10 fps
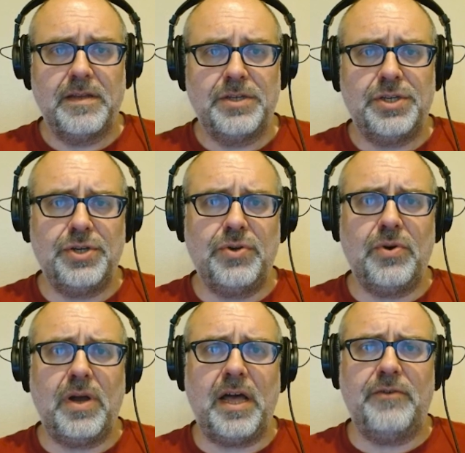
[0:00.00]

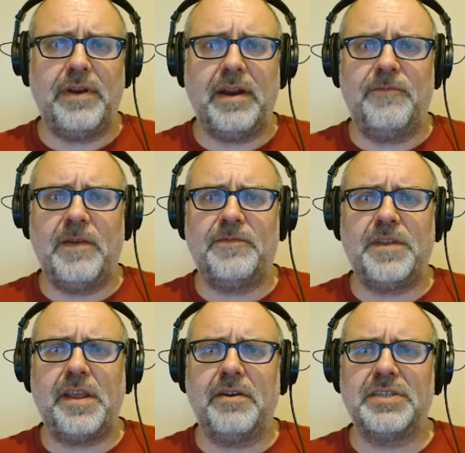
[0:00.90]
250
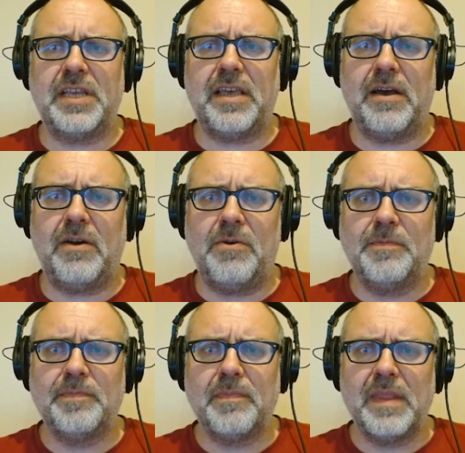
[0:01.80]
years ago,
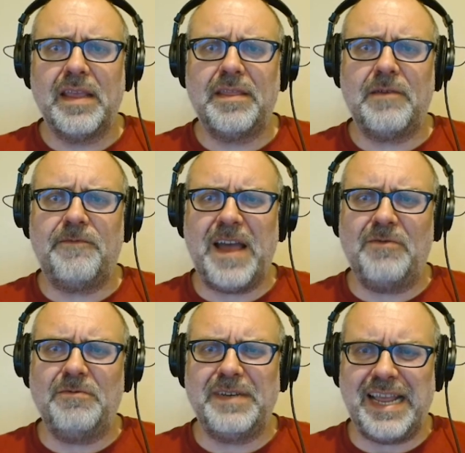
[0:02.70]
the
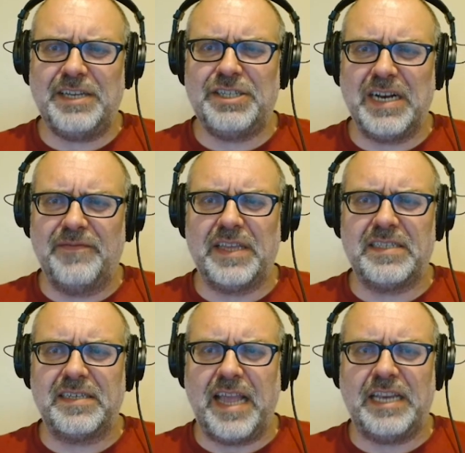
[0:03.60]
foundation of
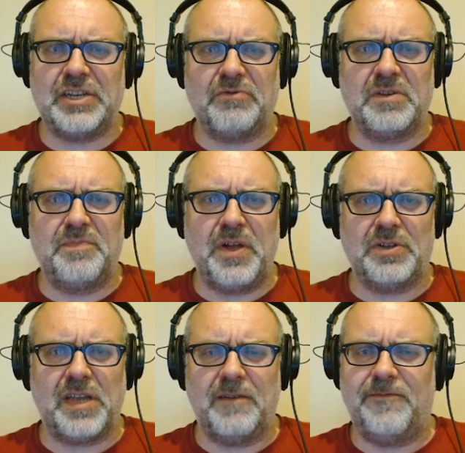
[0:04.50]
this nation was built
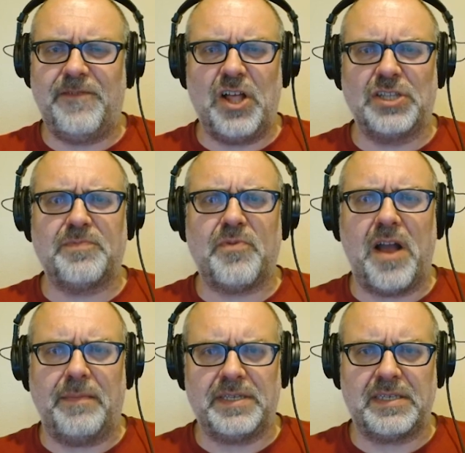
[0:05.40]
on false
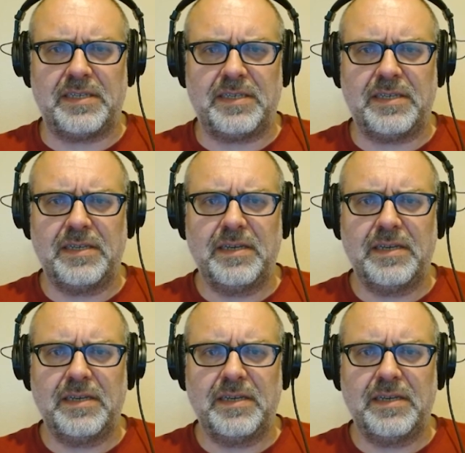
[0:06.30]
promises.